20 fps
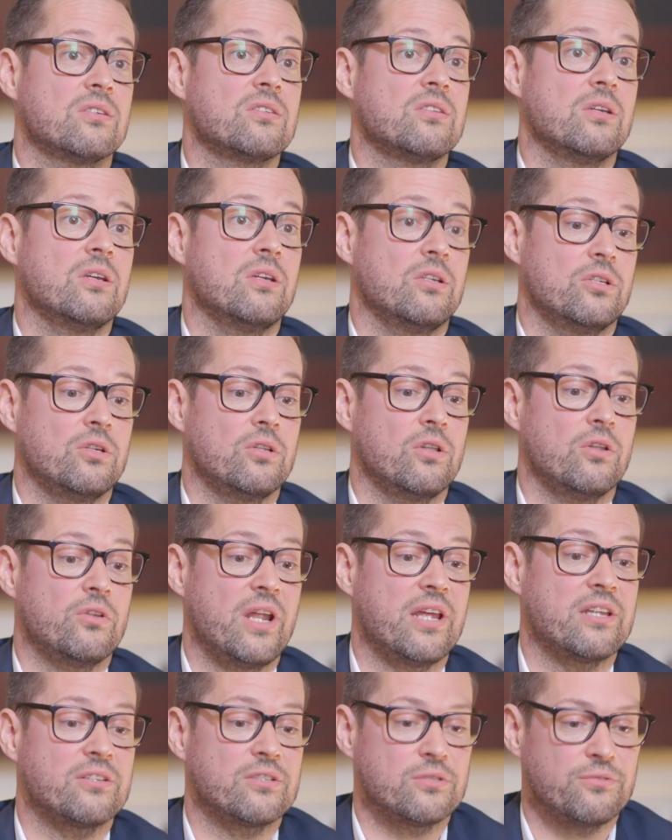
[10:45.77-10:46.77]
this, the, the the
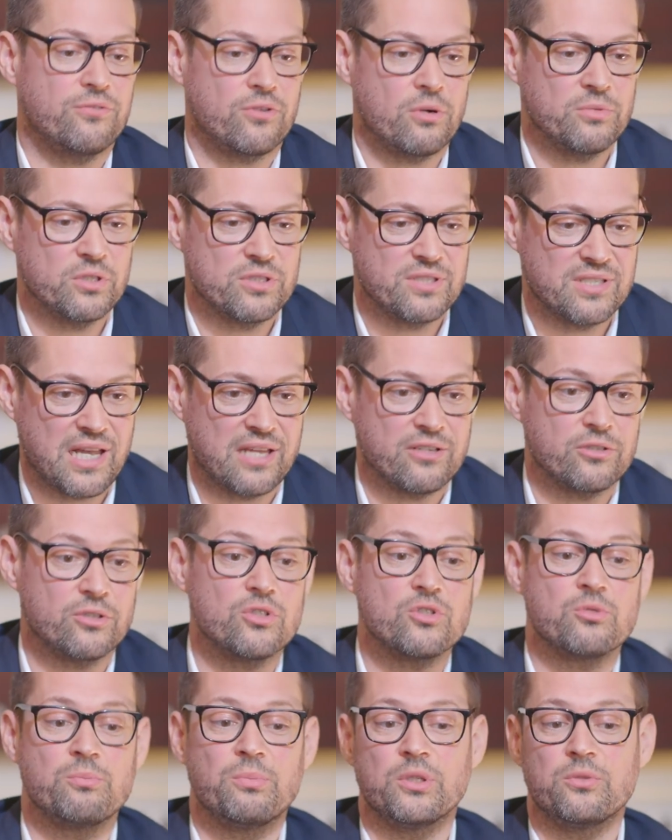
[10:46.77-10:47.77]
leather from the
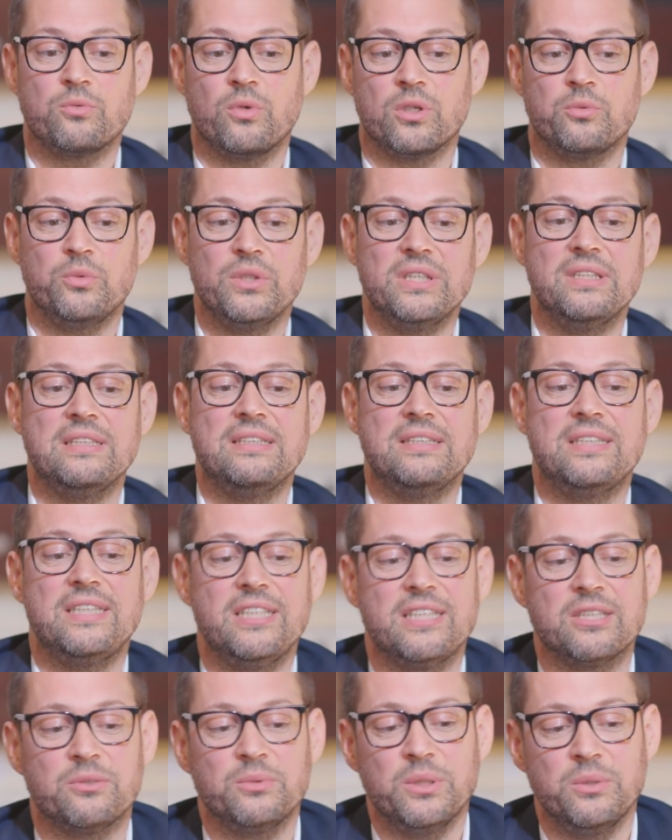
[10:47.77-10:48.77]
saddles. But what we did
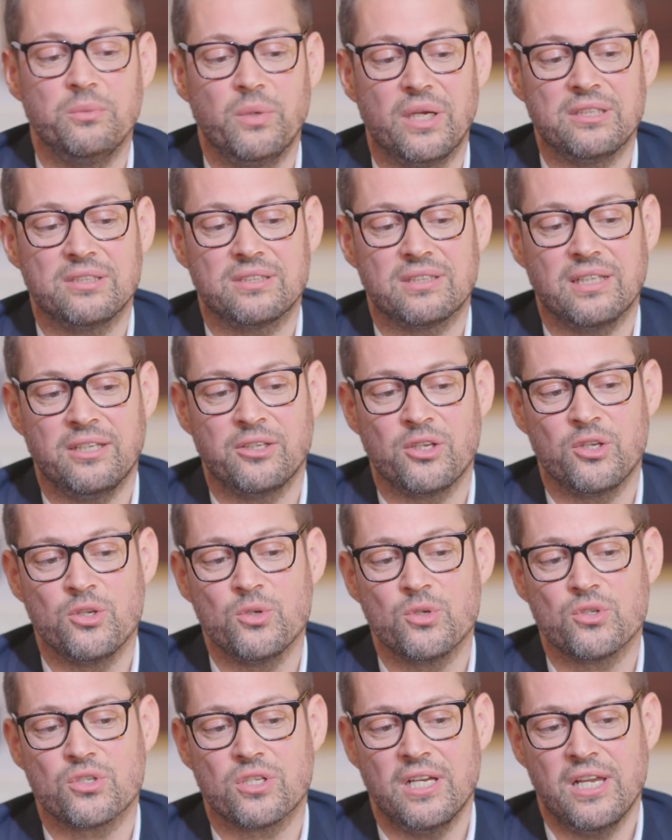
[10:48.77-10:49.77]
here, we went and
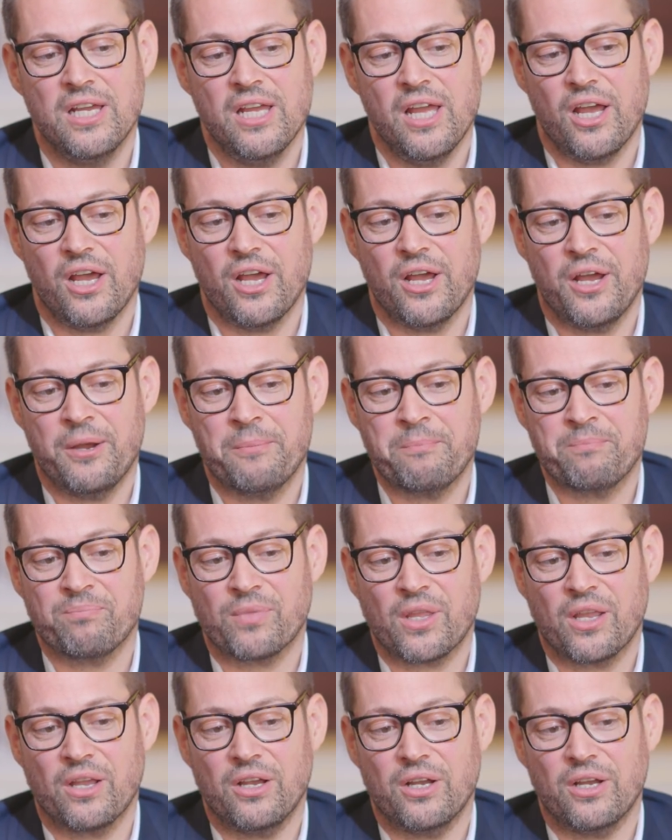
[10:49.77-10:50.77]
used.
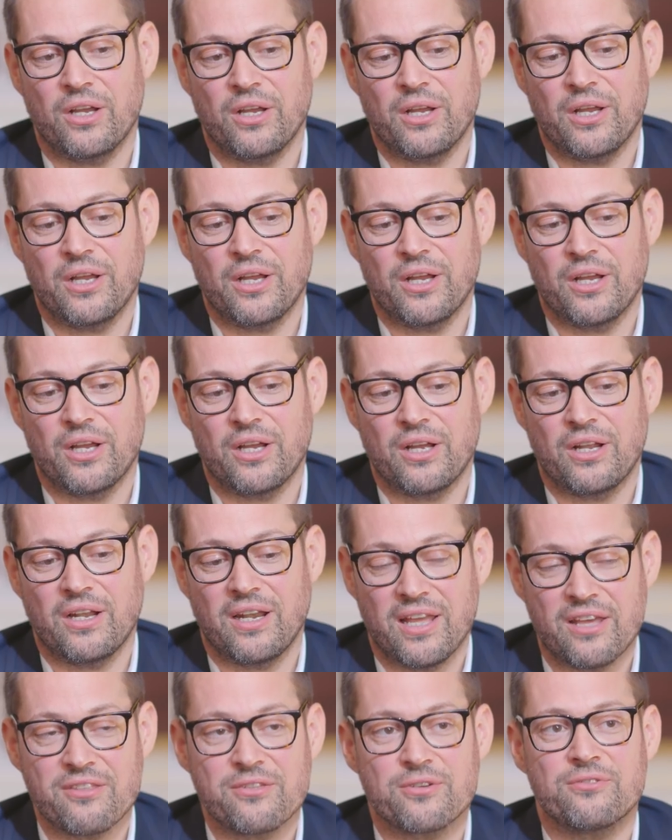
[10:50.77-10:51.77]
Um, uh,
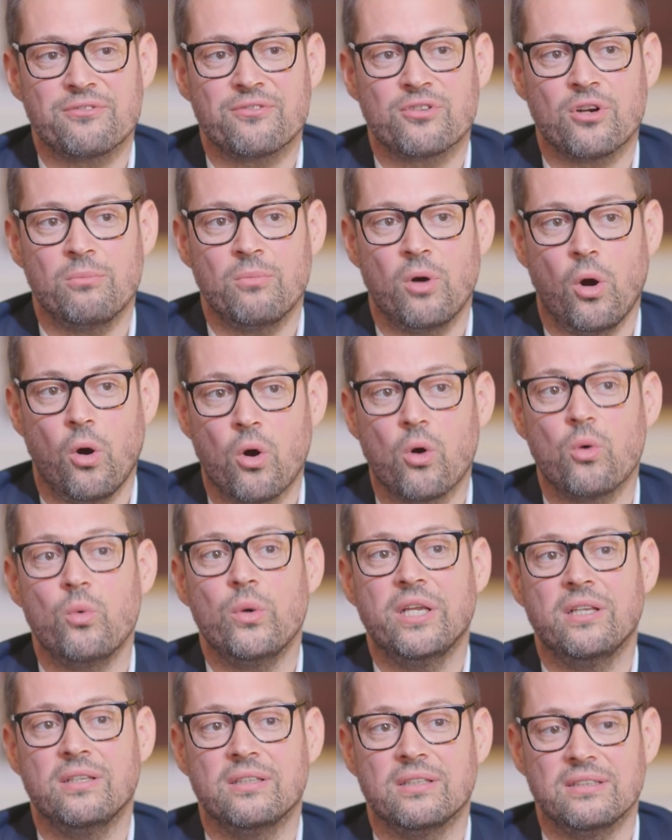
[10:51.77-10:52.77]
leather from
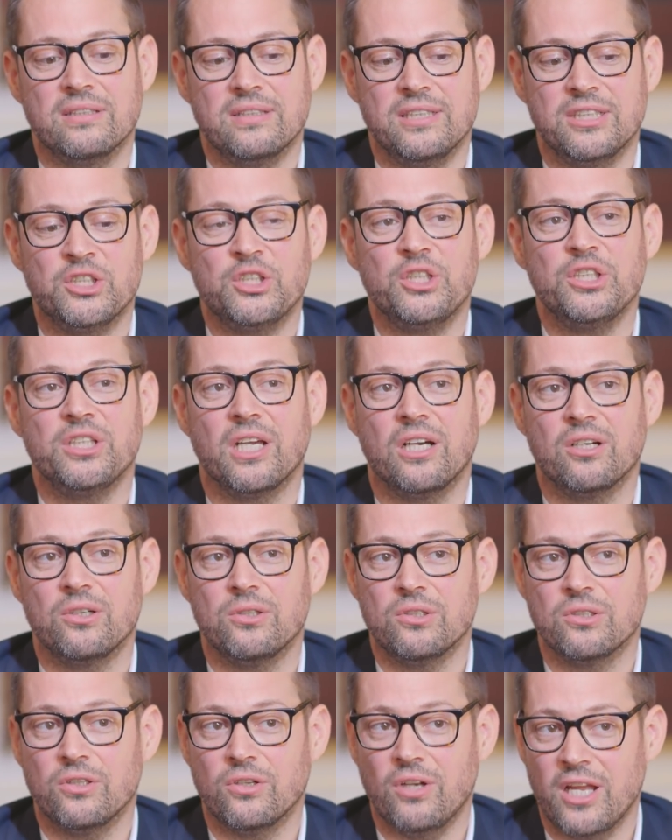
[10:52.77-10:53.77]
Horween in
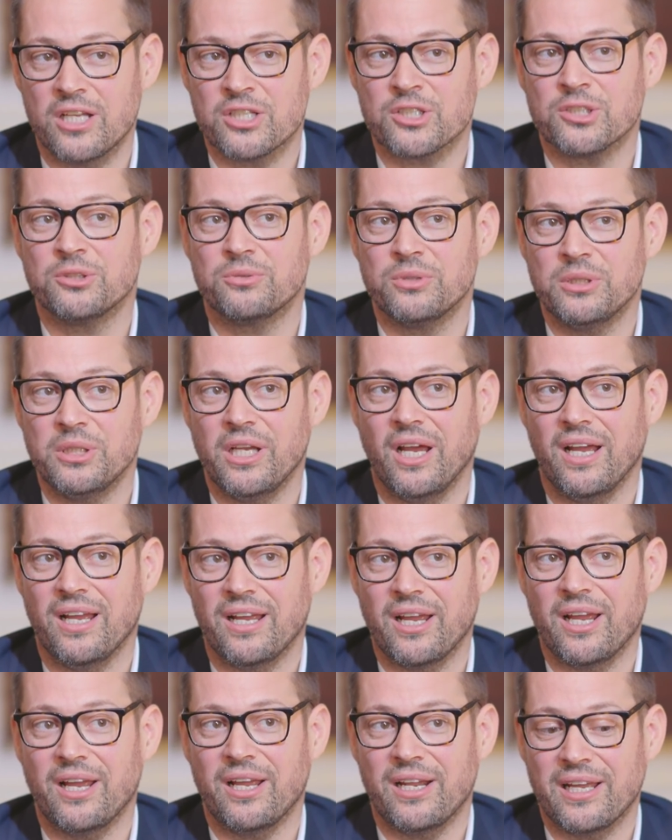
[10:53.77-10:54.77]
Chicago, the legendary uh,
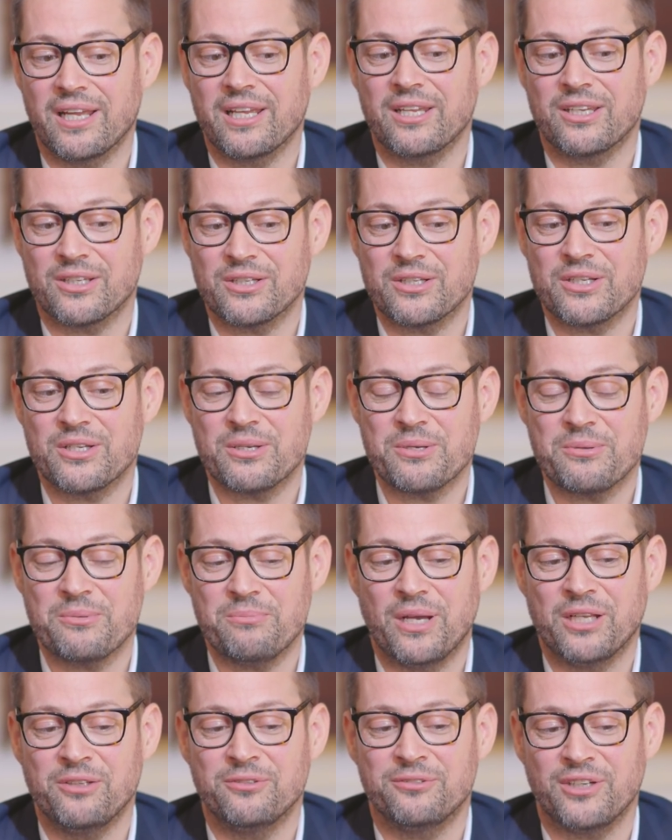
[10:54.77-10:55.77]
like
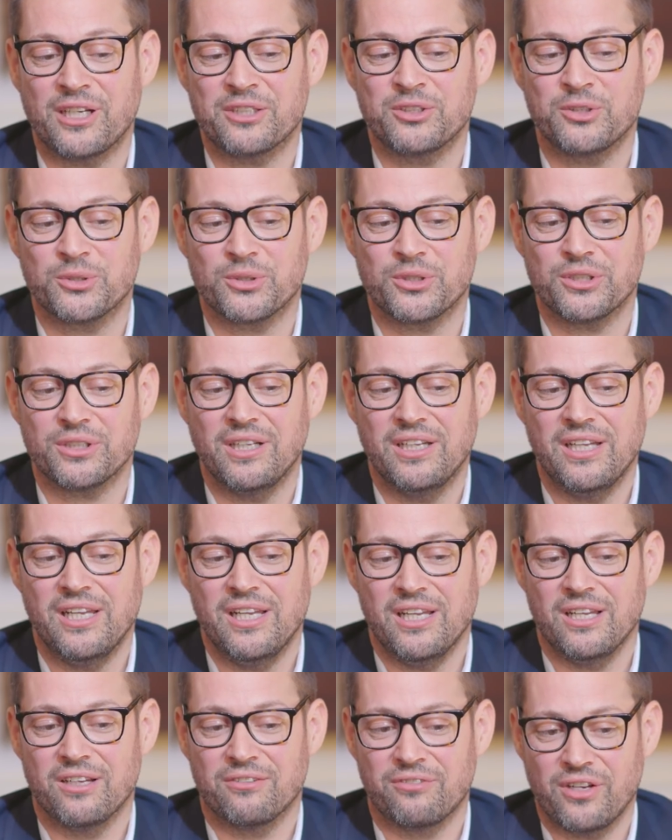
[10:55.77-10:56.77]
uh, manufacturer
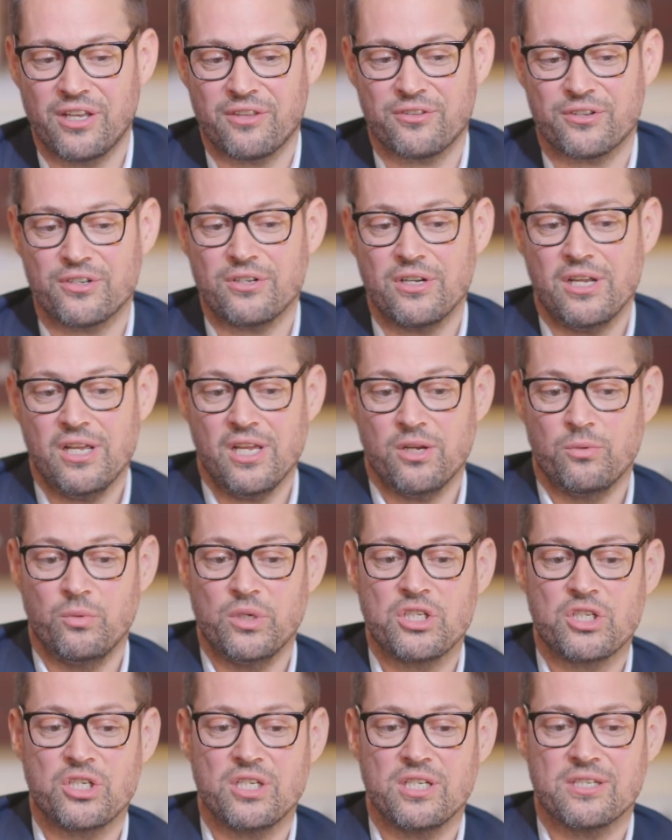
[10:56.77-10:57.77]
of leather,
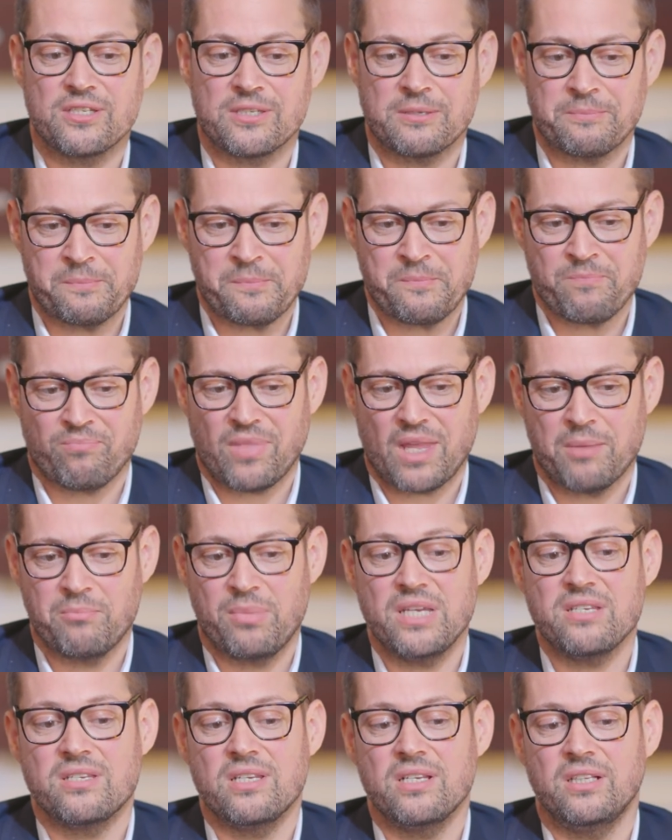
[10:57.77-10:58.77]
which is
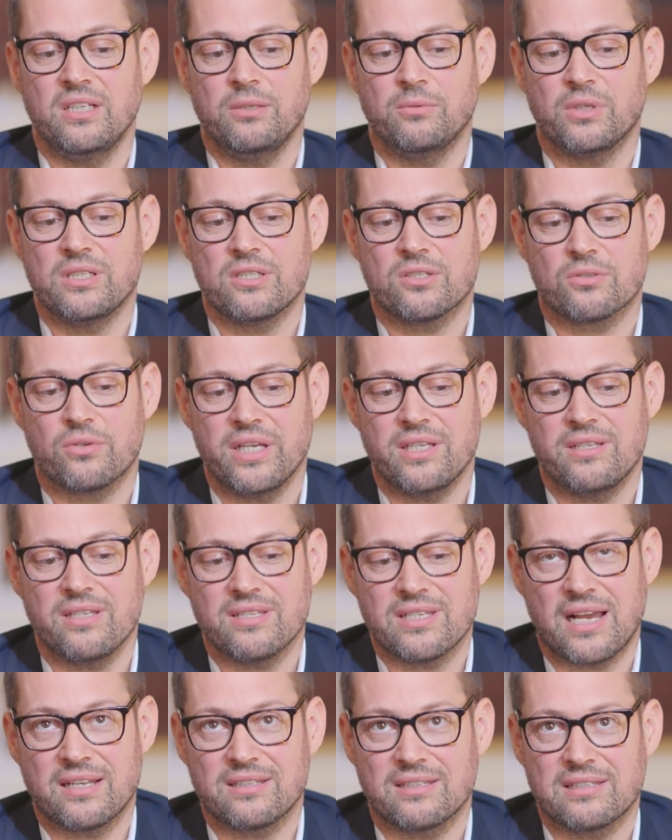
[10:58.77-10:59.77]
basically what is great
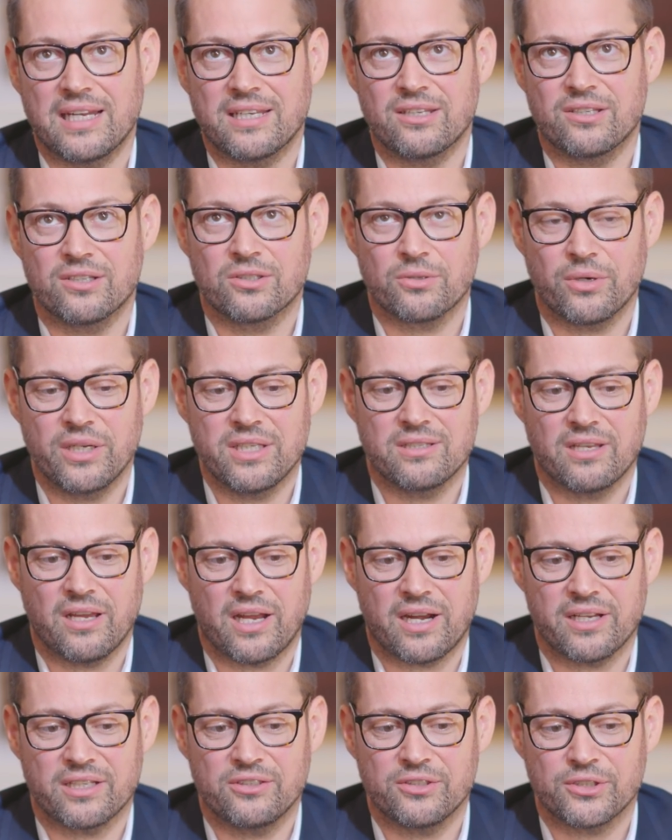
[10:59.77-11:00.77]
is that like a great
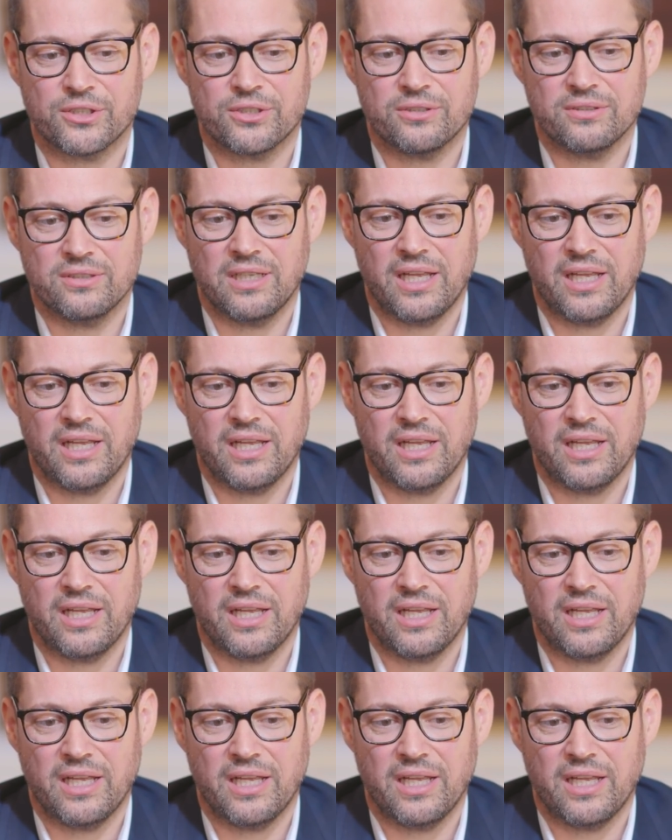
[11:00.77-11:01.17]
character